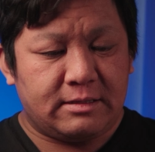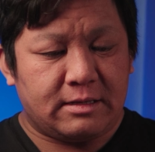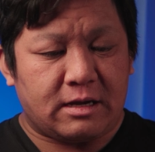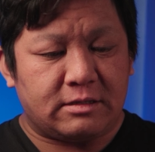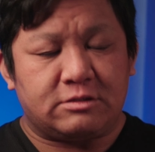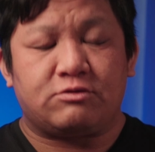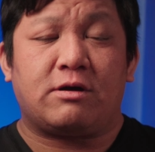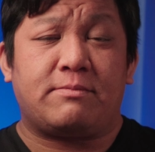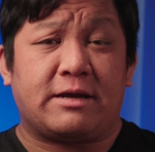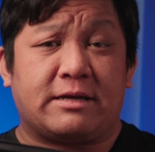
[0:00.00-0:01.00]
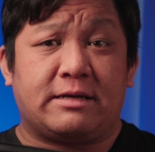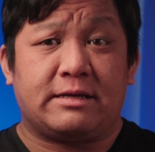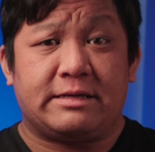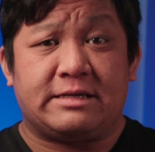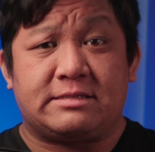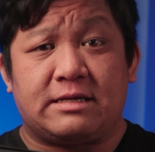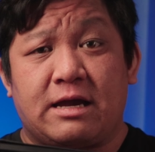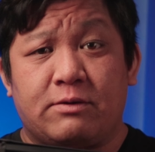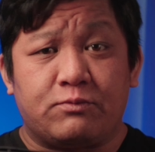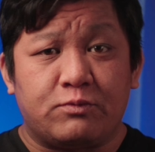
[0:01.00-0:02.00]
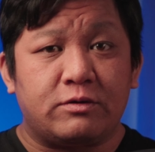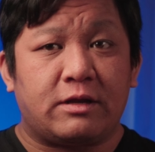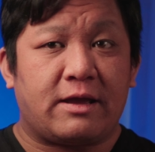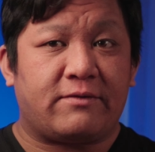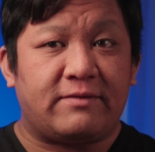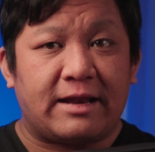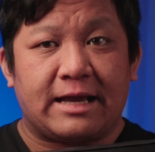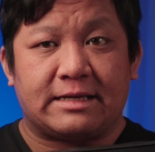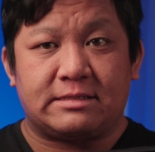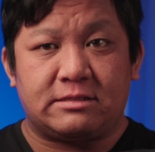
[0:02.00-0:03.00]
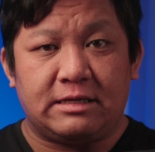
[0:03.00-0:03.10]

the other drawback is I would have liked